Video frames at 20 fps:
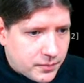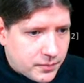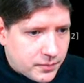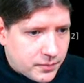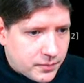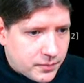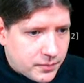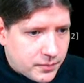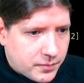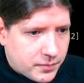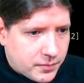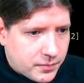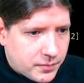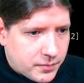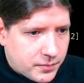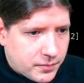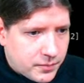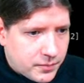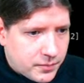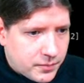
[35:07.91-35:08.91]
test
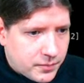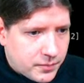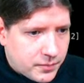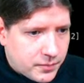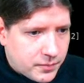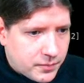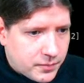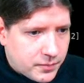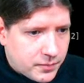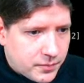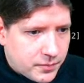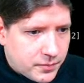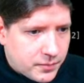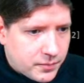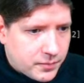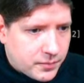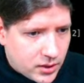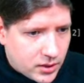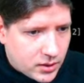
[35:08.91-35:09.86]
case from the